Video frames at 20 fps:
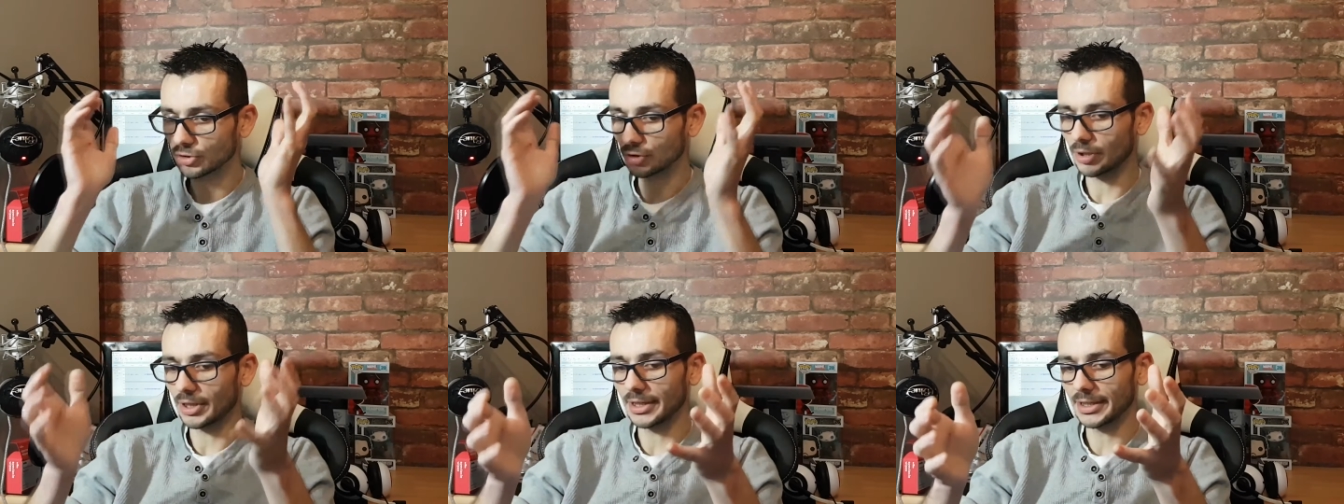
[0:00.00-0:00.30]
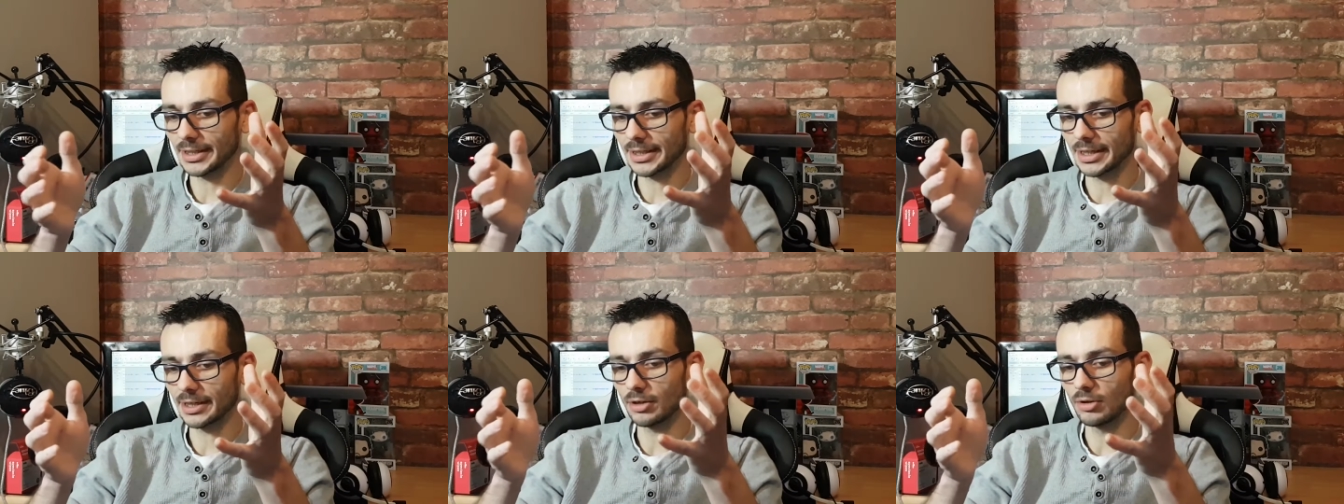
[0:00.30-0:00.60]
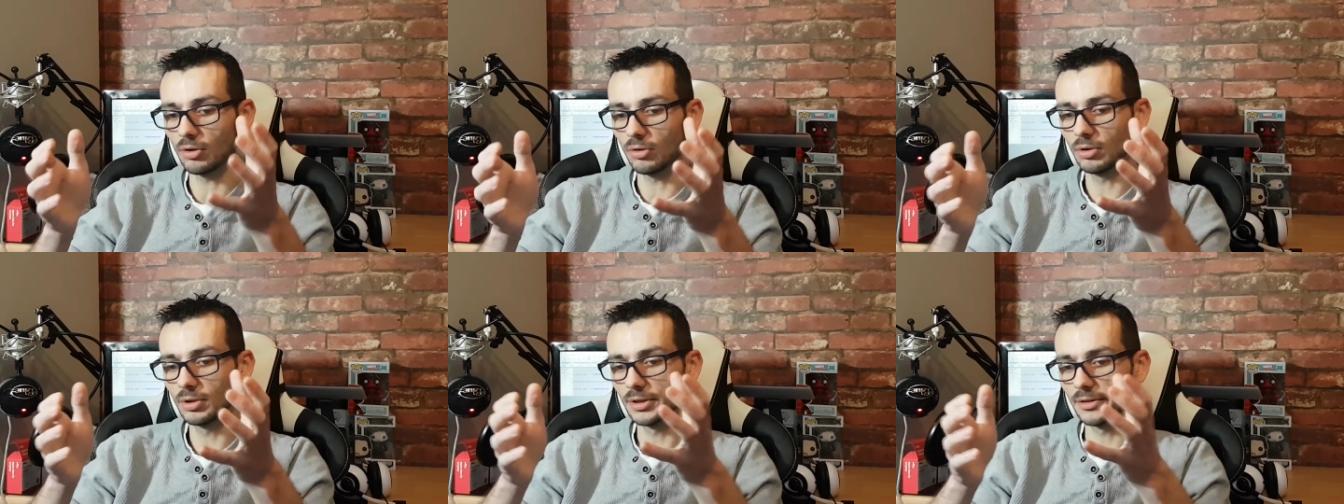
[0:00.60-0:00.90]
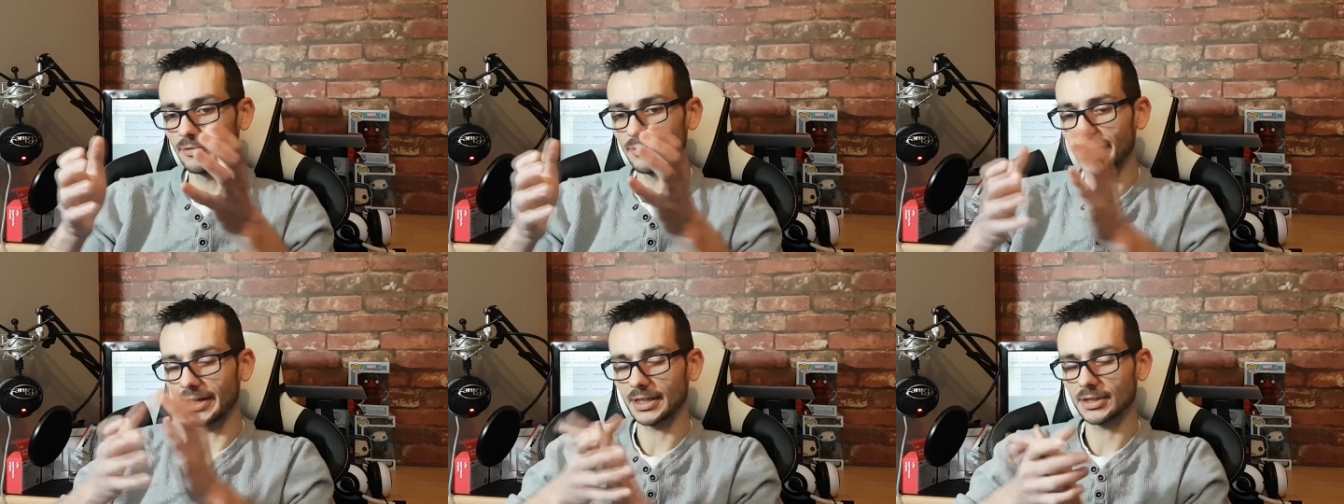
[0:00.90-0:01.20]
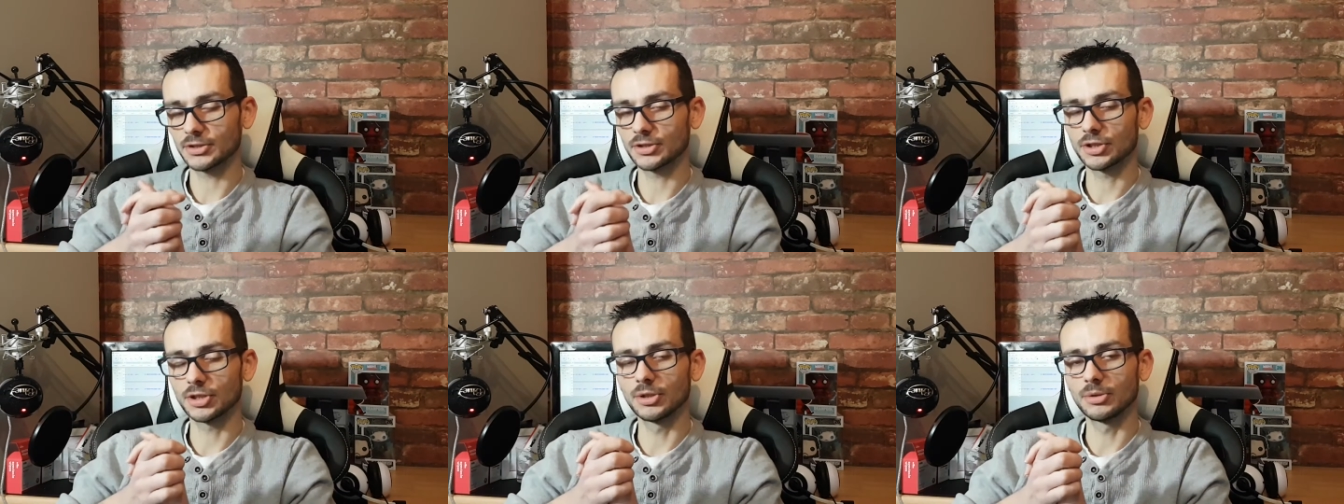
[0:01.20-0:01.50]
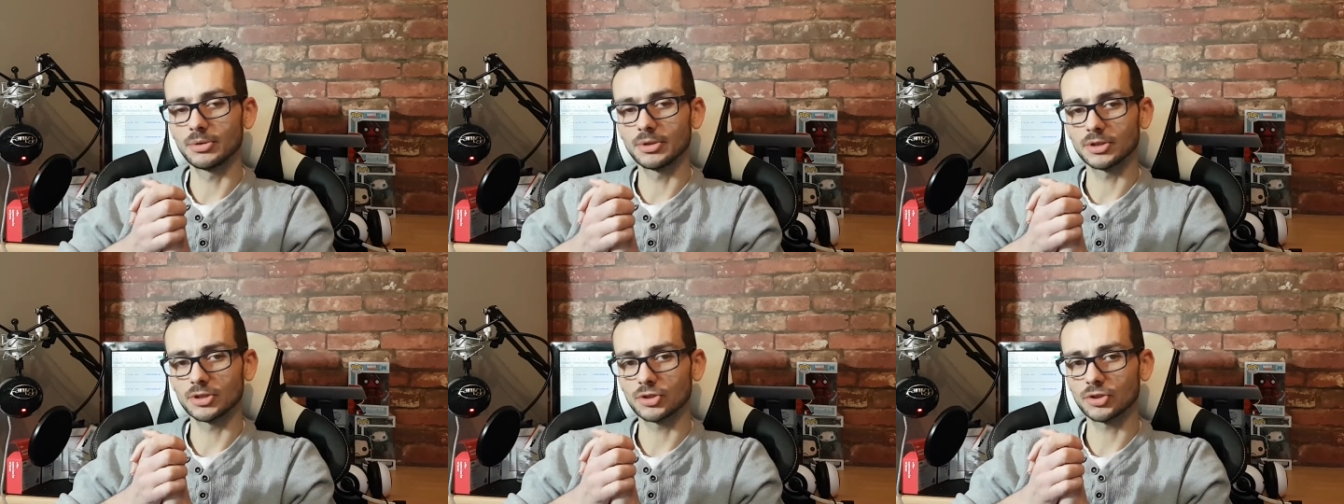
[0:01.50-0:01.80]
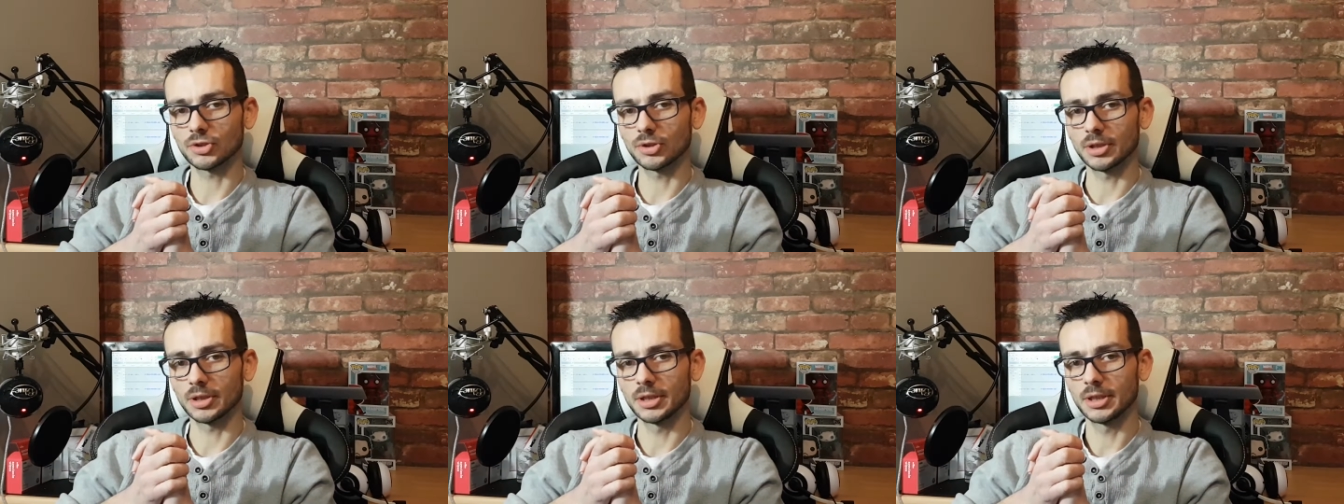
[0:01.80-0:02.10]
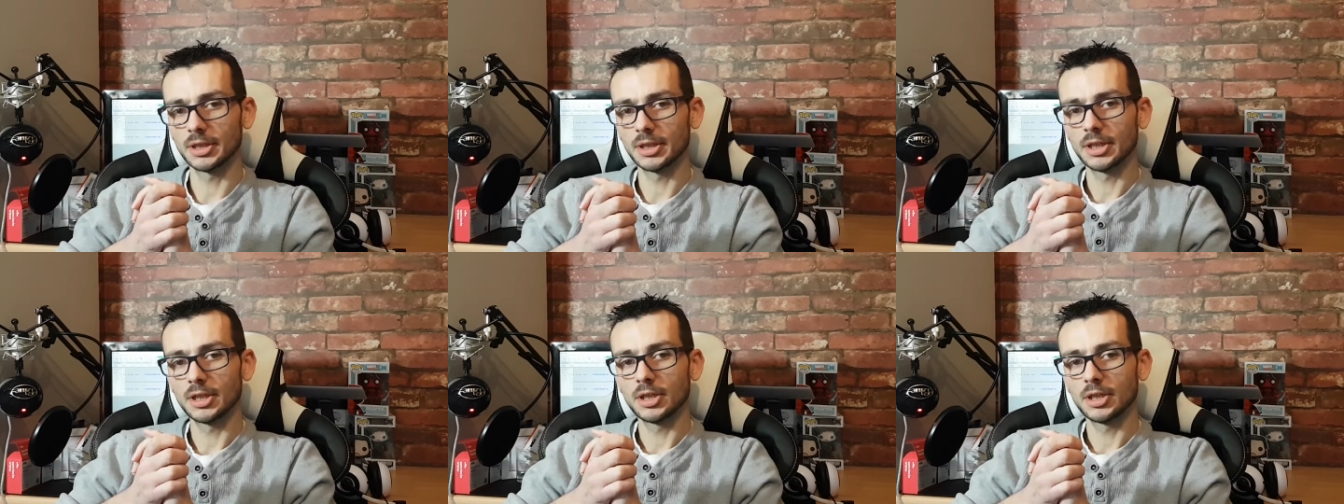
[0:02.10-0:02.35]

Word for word: trying to get all the facts to you. So,